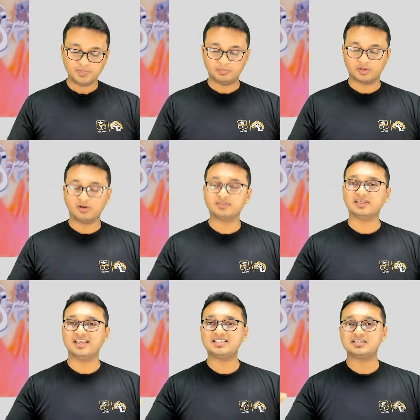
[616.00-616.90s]
because
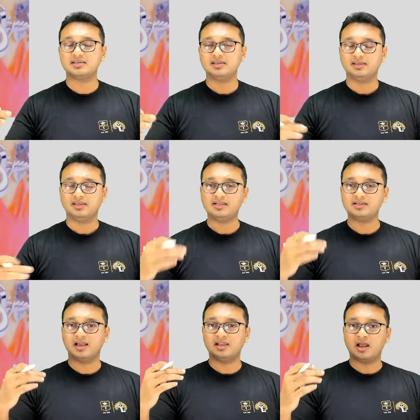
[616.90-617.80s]
it it
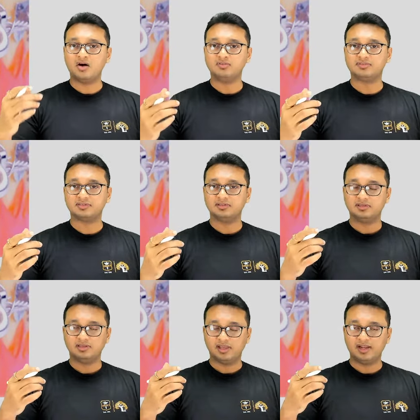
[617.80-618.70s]
allows
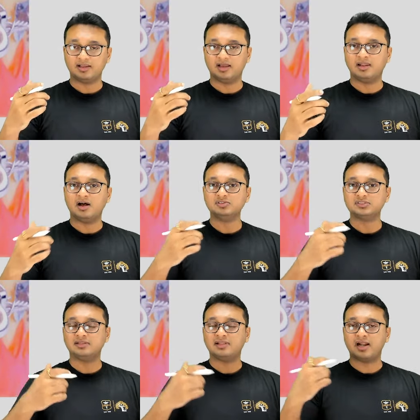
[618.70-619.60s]
it allows
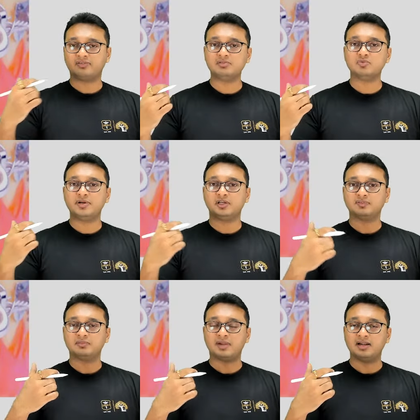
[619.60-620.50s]
a lateral movement of
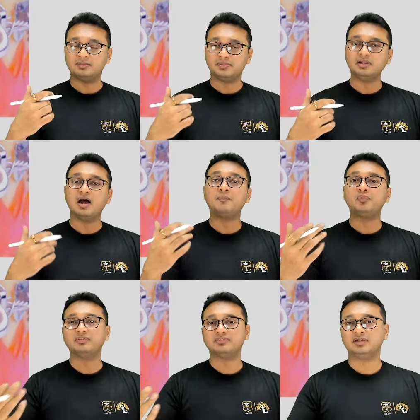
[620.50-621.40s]
the mandible up
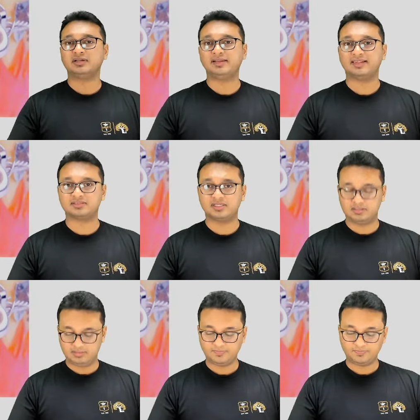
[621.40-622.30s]
to a certain
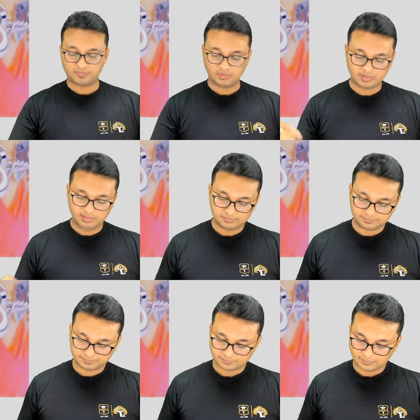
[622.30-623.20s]
extent okay
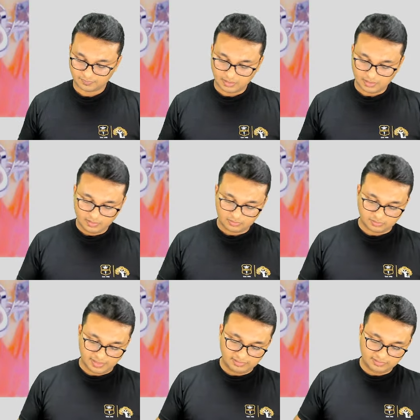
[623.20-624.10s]
so
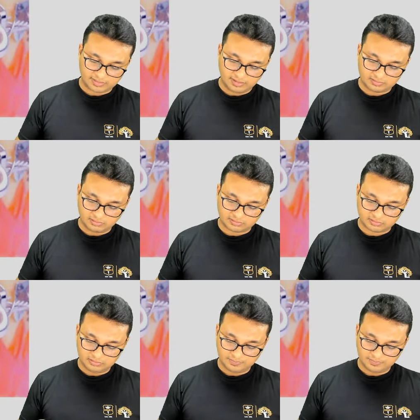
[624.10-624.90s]
in this case also